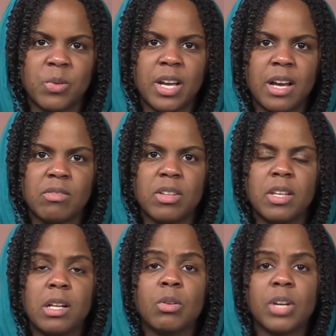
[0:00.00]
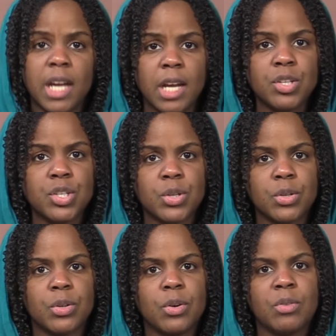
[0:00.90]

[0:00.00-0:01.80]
we have that the location